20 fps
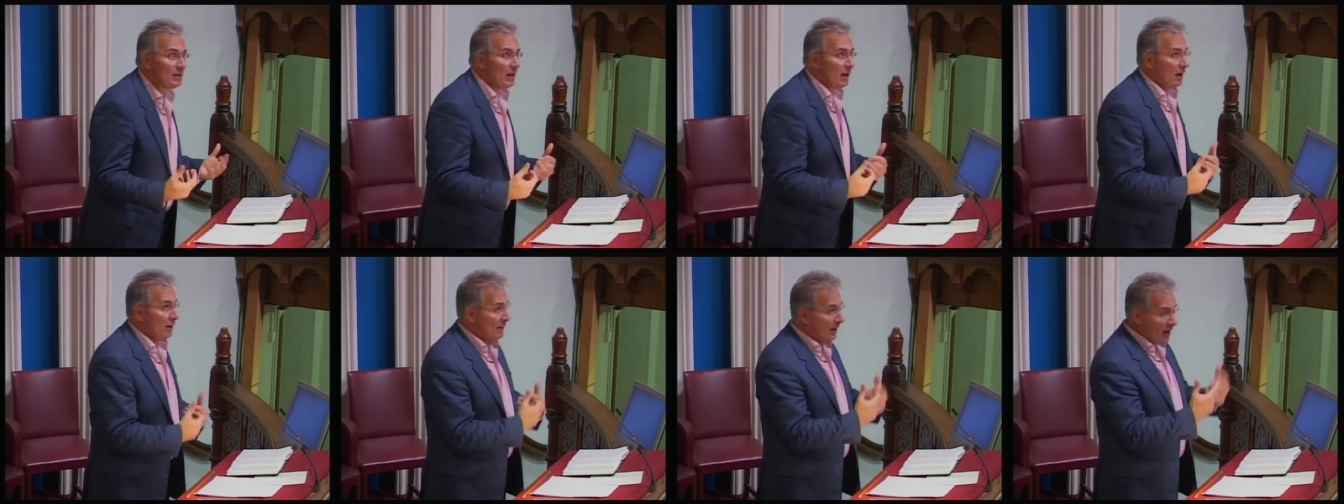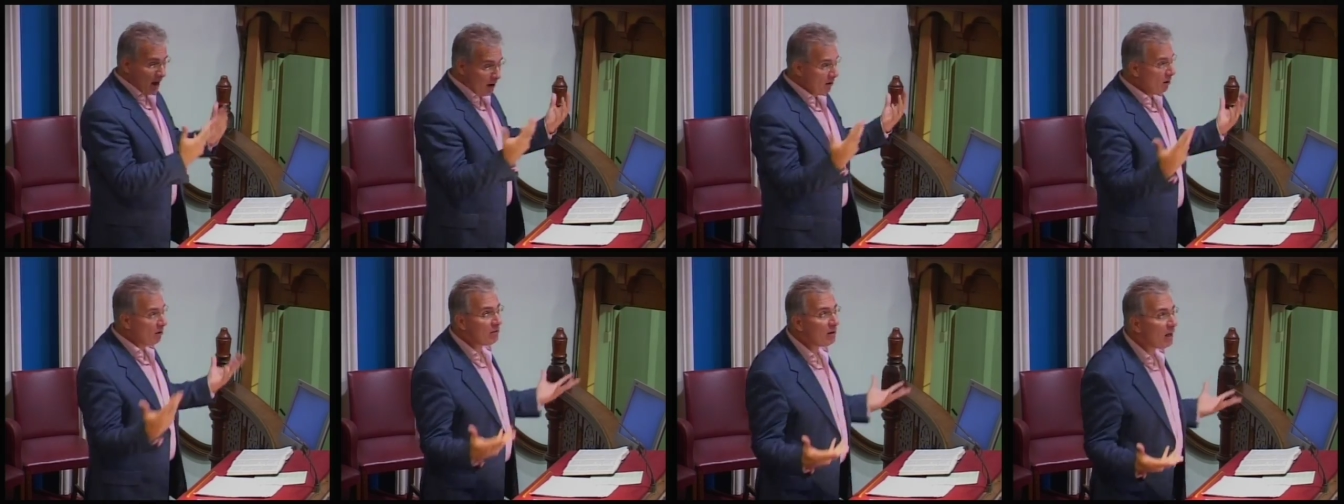about
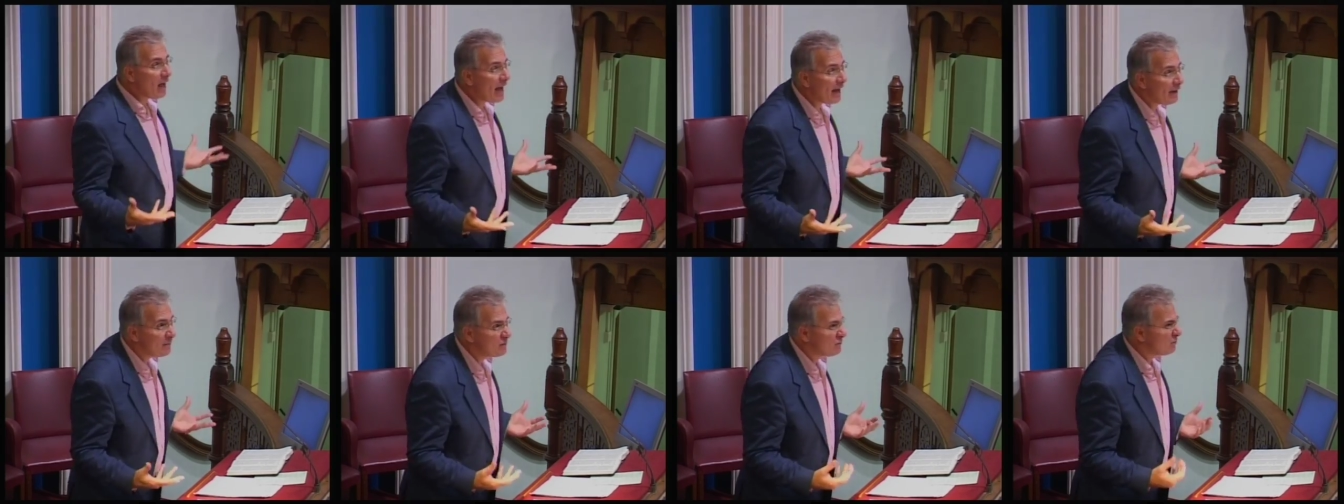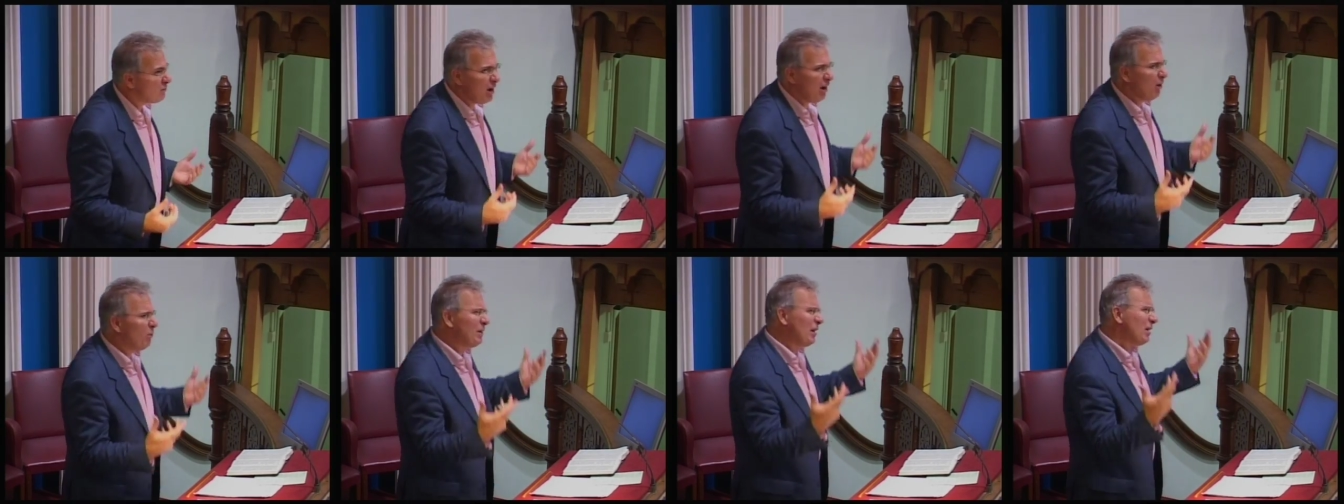our own lives.
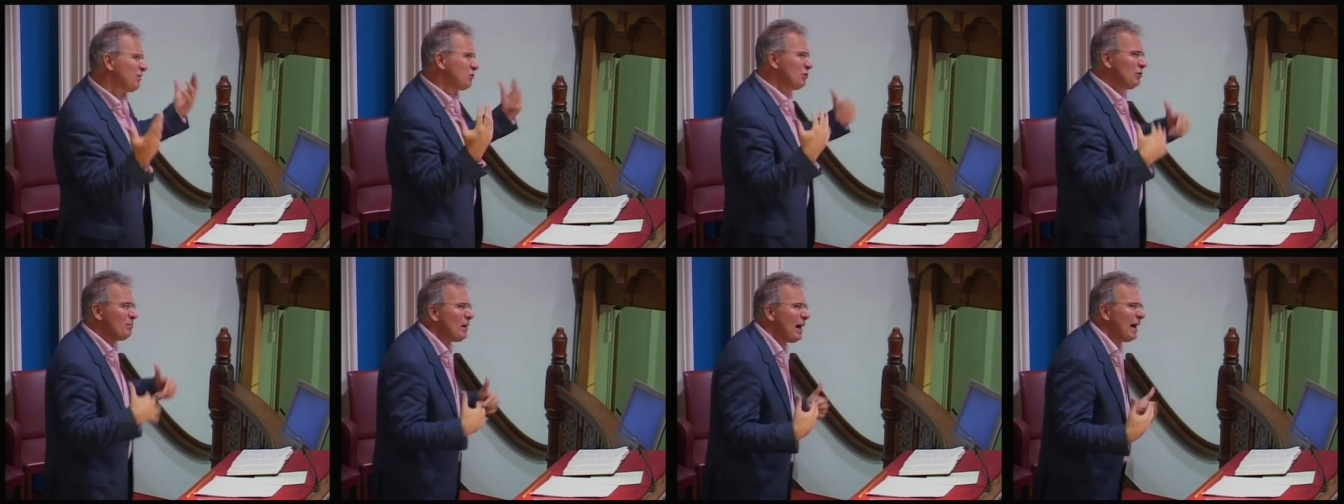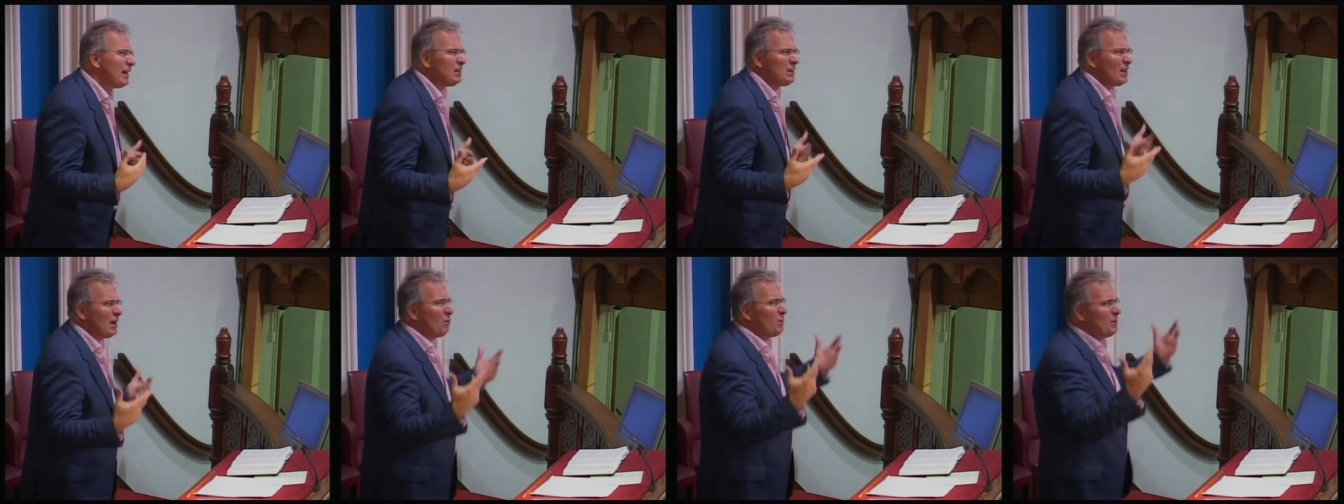Oh, we're not too bad, you
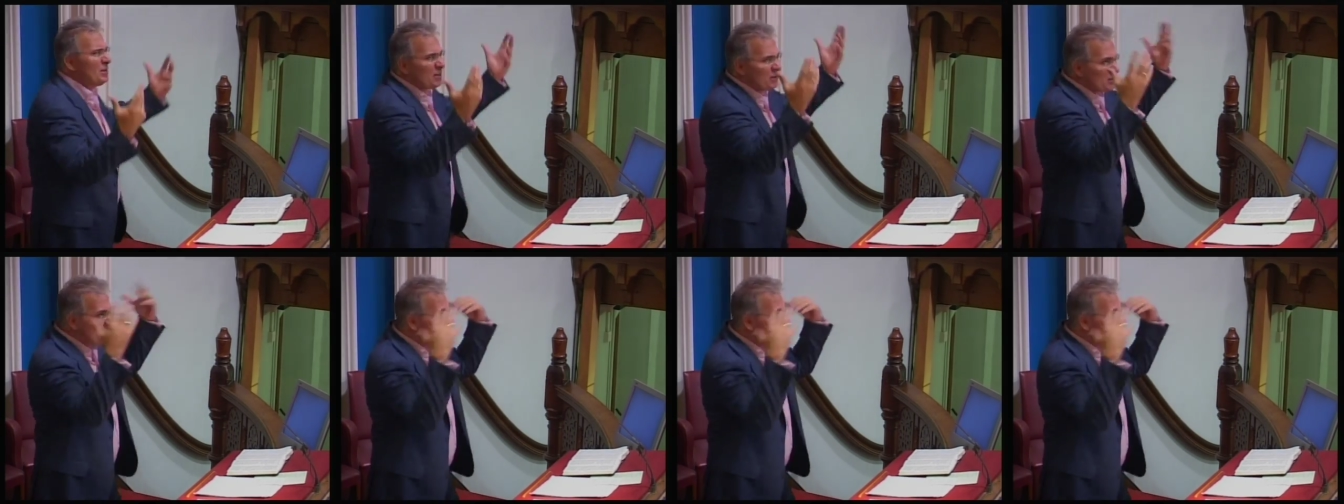know, we just